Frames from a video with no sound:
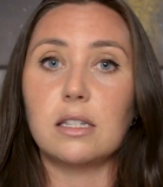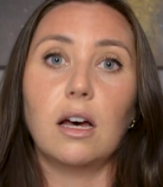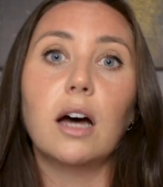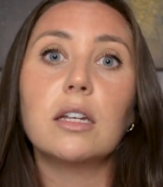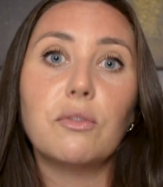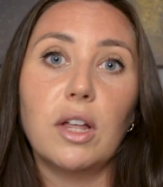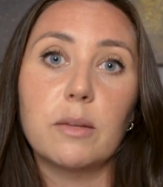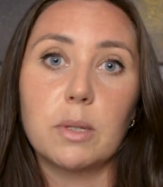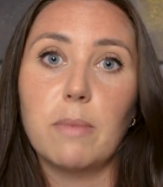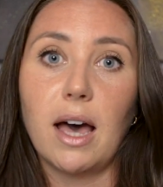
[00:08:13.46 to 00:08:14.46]

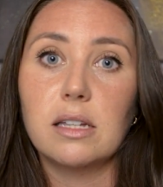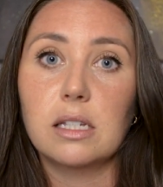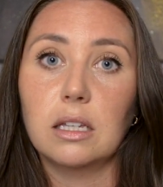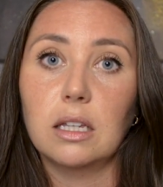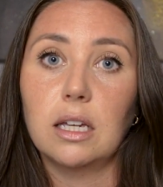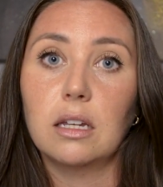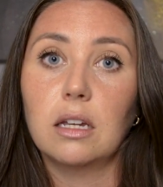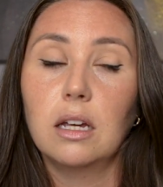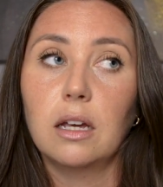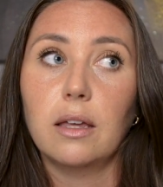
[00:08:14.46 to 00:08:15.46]
undeveloped masculine,
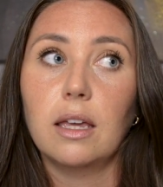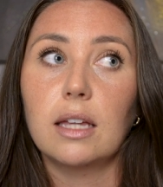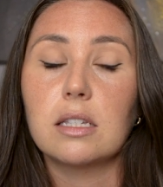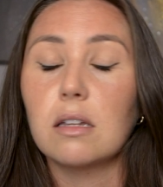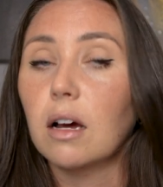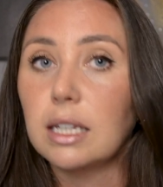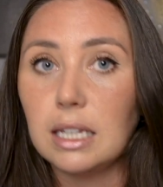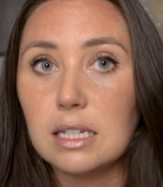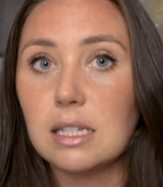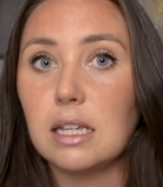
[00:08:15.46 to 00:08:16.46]
it's not
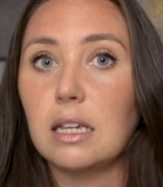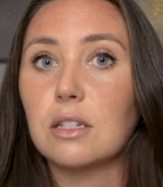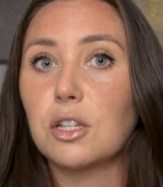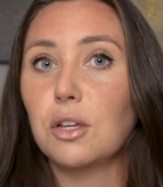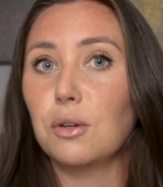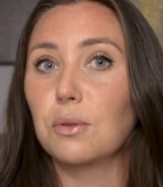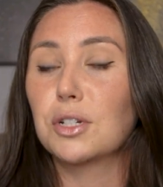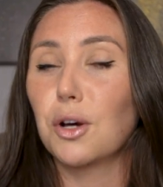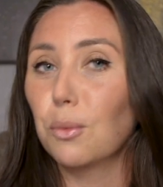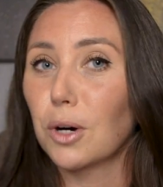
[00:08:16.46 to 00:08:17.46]
easy to
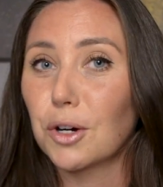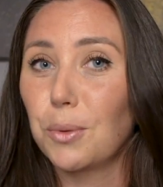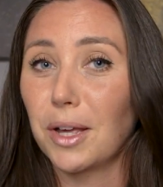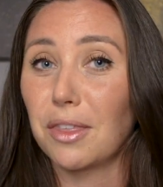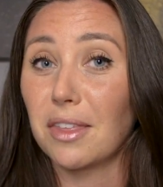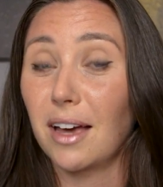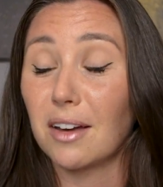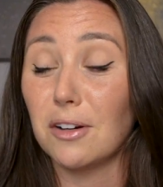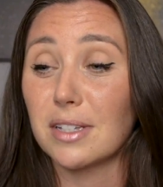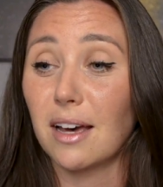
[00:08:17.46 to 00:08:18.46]
work with at
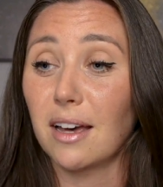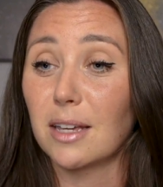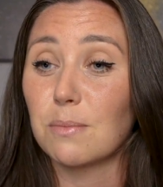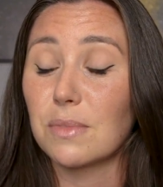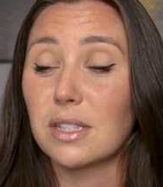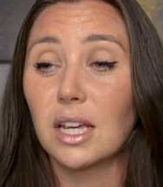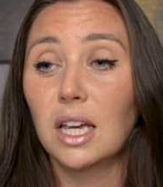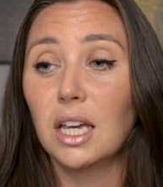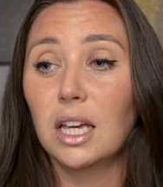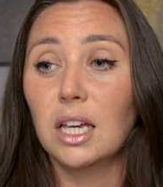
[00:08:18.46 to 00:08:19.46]
all times.
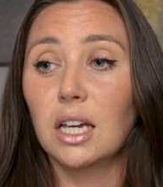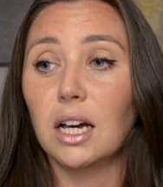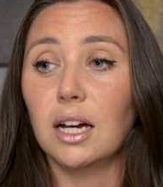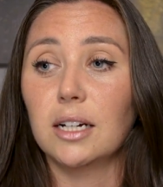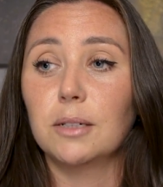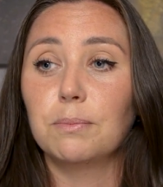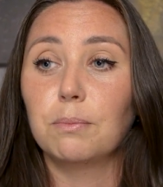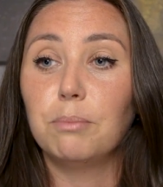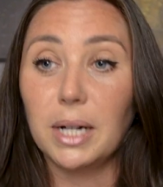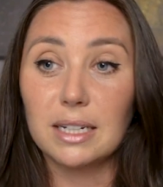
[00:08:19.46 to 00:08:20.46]

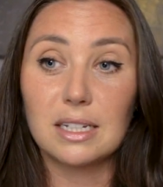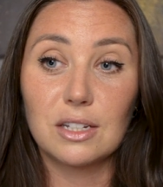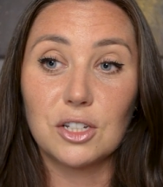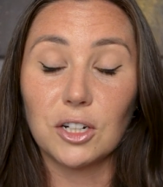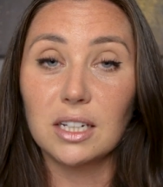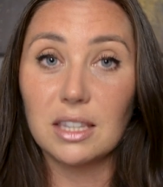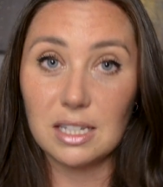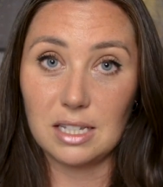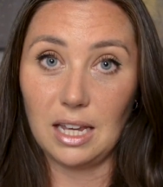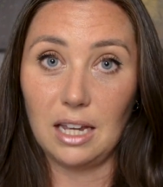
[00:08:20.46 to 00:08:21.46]
But during
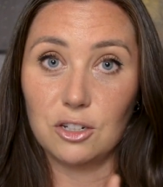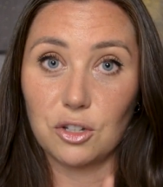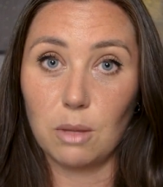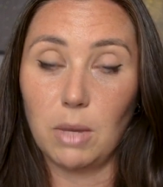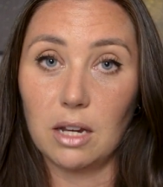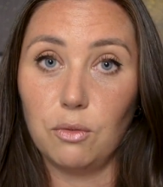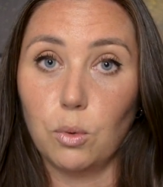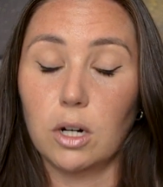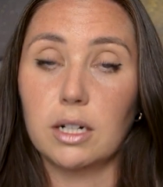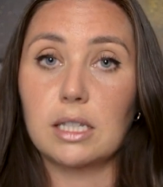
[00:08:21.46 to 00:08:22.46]
this stage, the man of
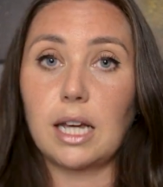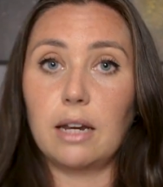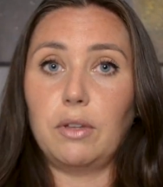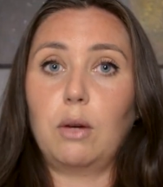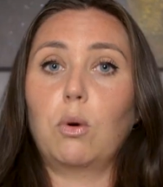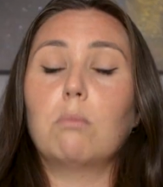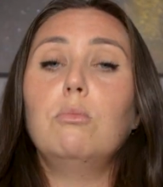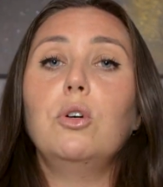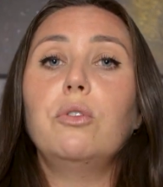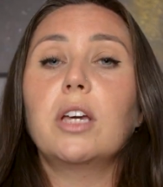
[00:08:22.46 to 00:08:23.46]
word, it's kind of like we're
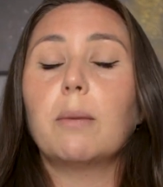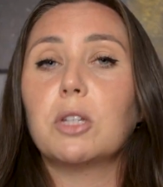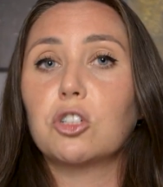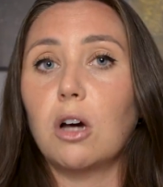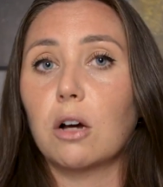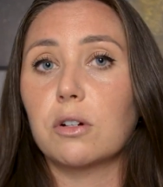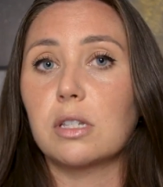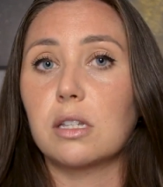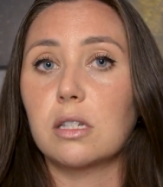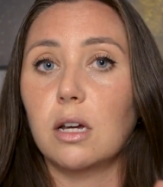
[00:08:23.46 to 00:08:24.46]
moving up the chakra
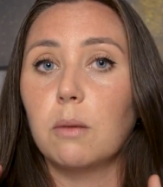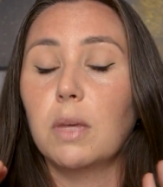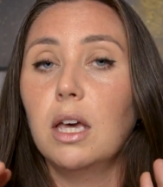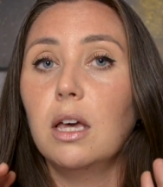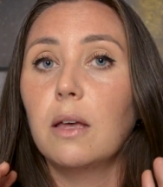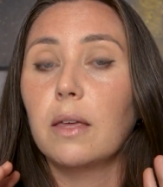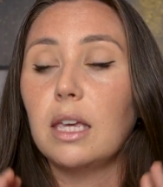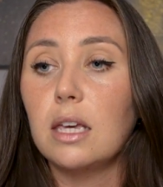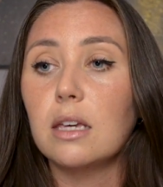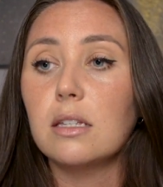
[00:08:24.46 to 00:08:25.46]
system.
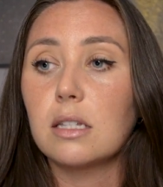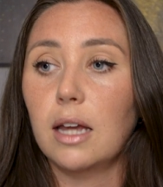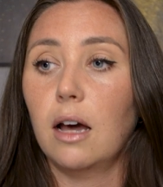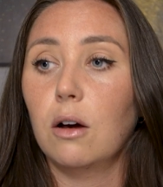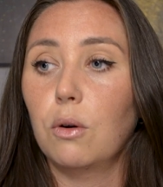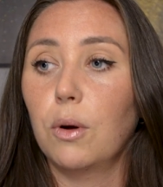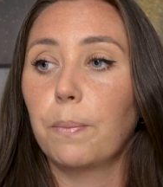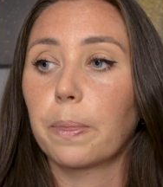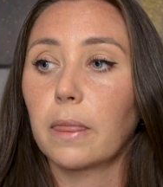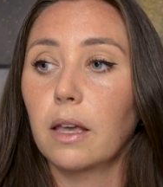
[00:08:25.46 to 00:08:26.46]
He is now
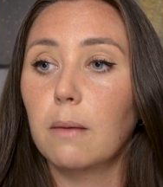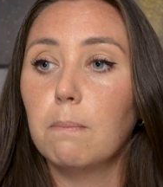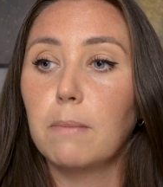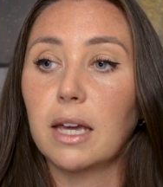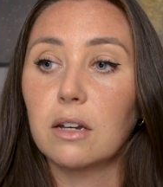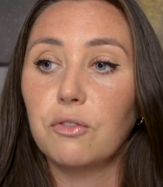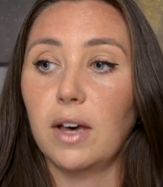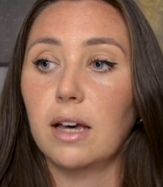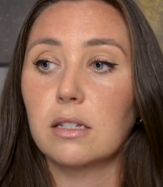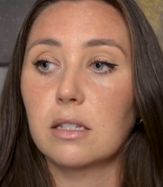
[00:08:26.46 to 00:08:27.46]

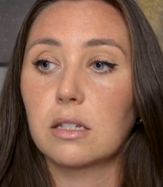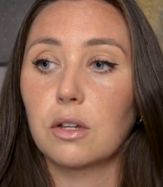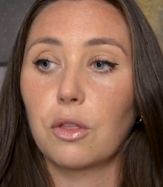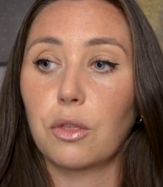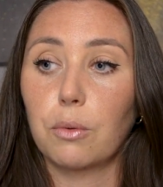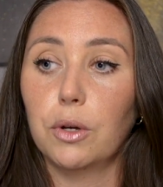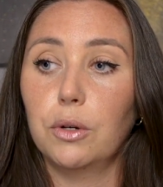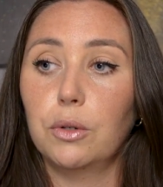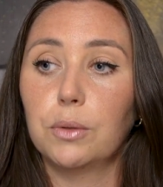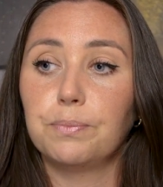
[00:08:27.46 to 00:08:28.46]
manifest
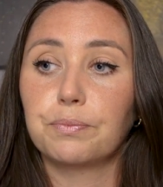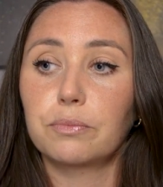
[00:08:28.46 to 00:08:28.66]
through,